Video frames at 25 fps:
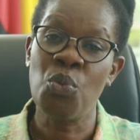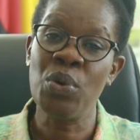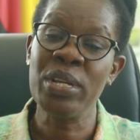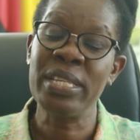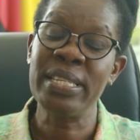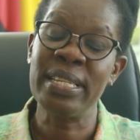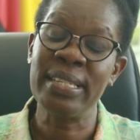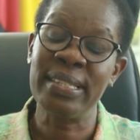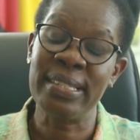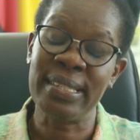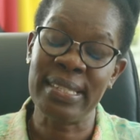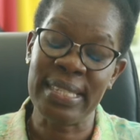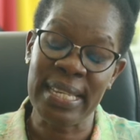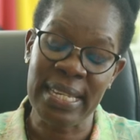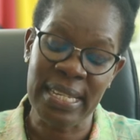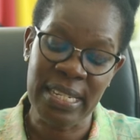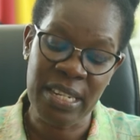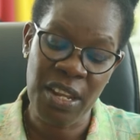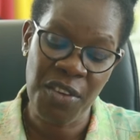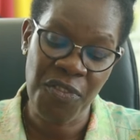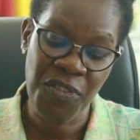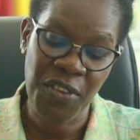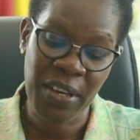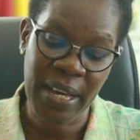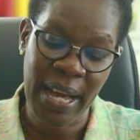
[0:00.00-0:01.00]
which is
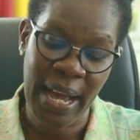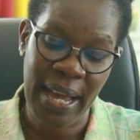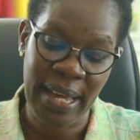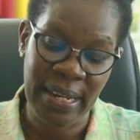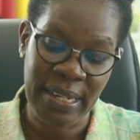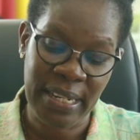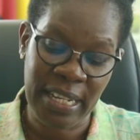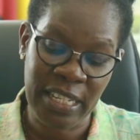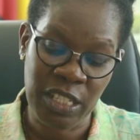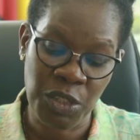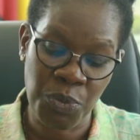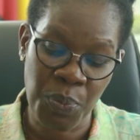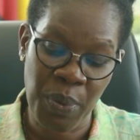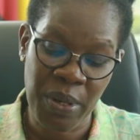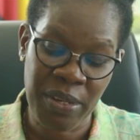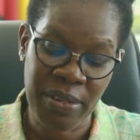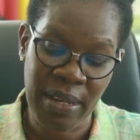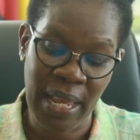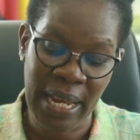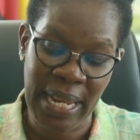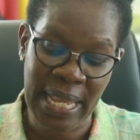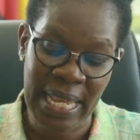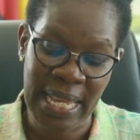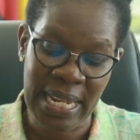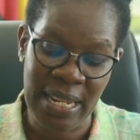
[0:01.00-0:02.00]
significant,
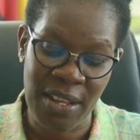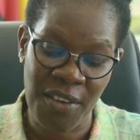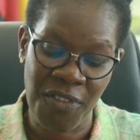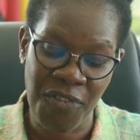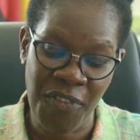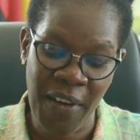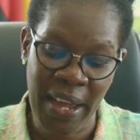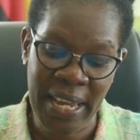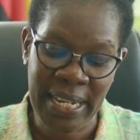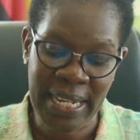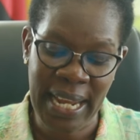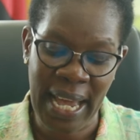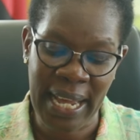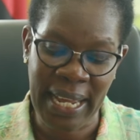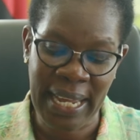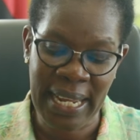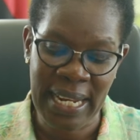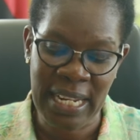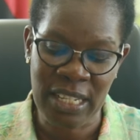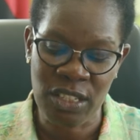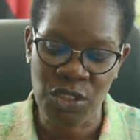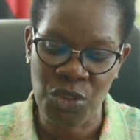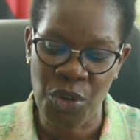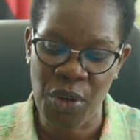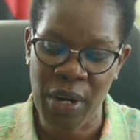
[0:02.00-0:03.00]
especially in the fight
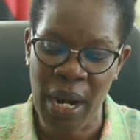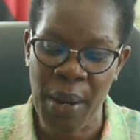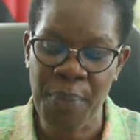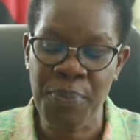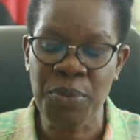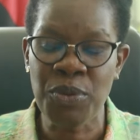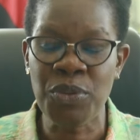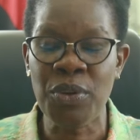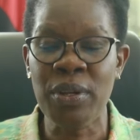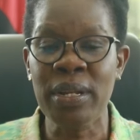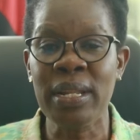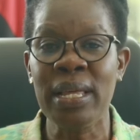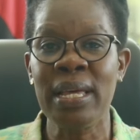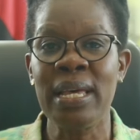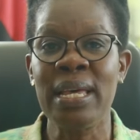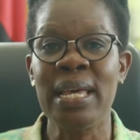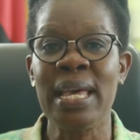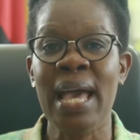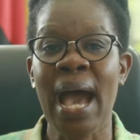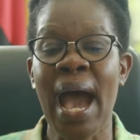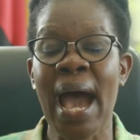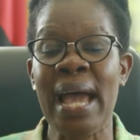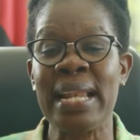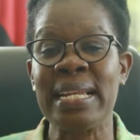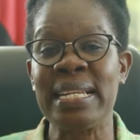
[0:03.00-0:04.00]
against corruption,
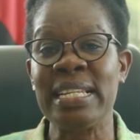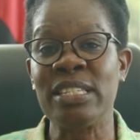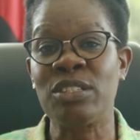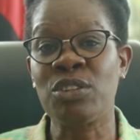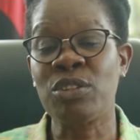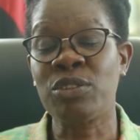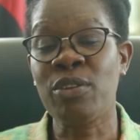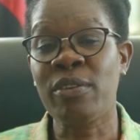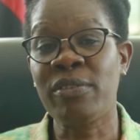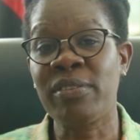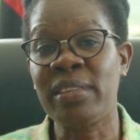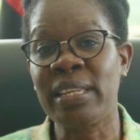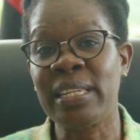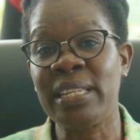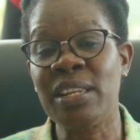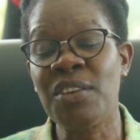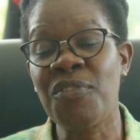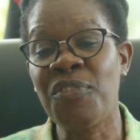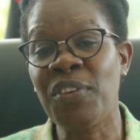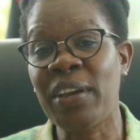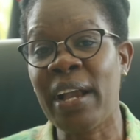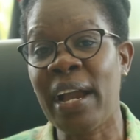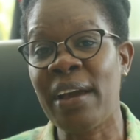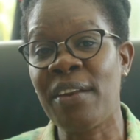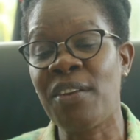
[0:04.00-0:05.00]
and is also
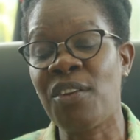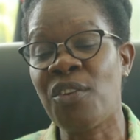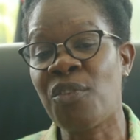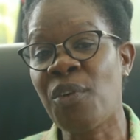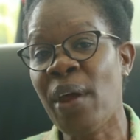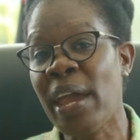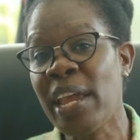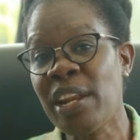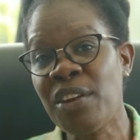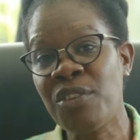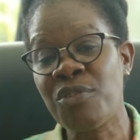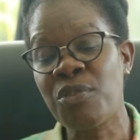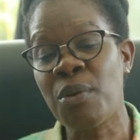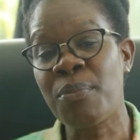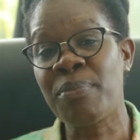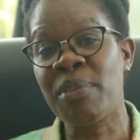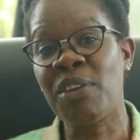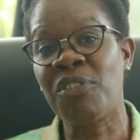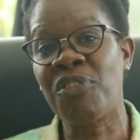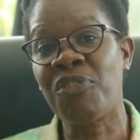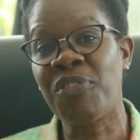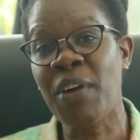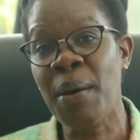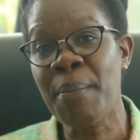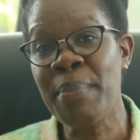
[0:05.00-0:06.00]
significant right from
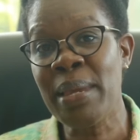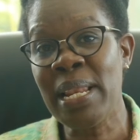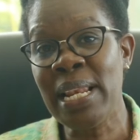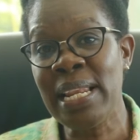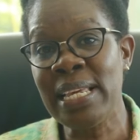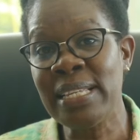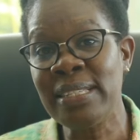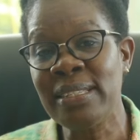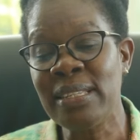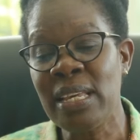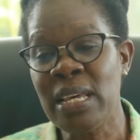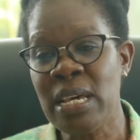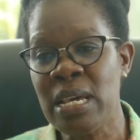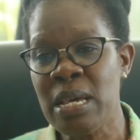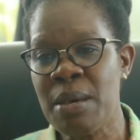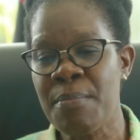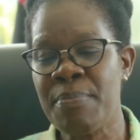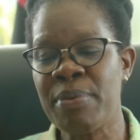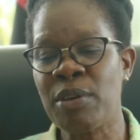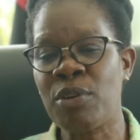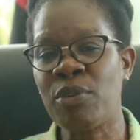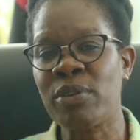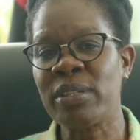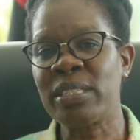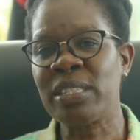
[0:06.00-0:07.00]
the families,
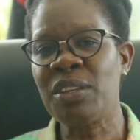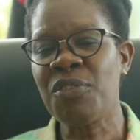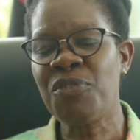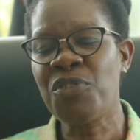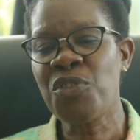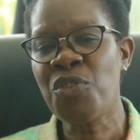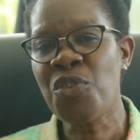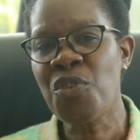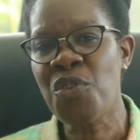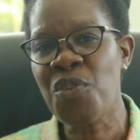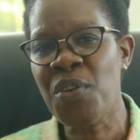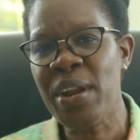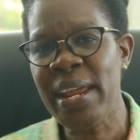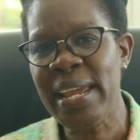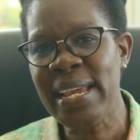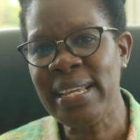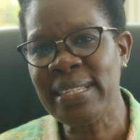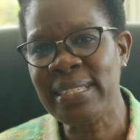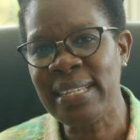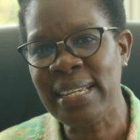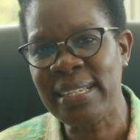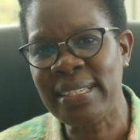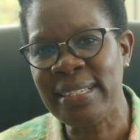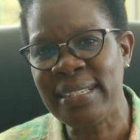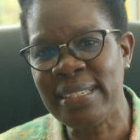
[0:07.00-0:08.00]
because if you
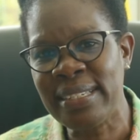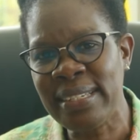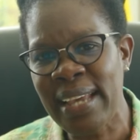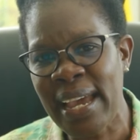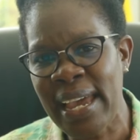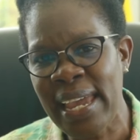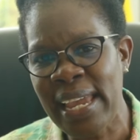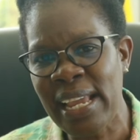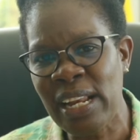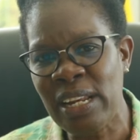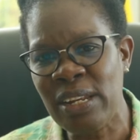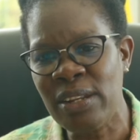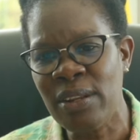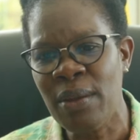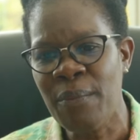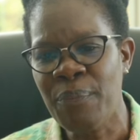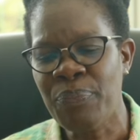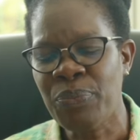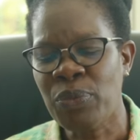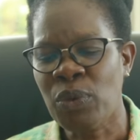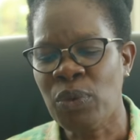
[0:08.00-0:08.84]
raise a child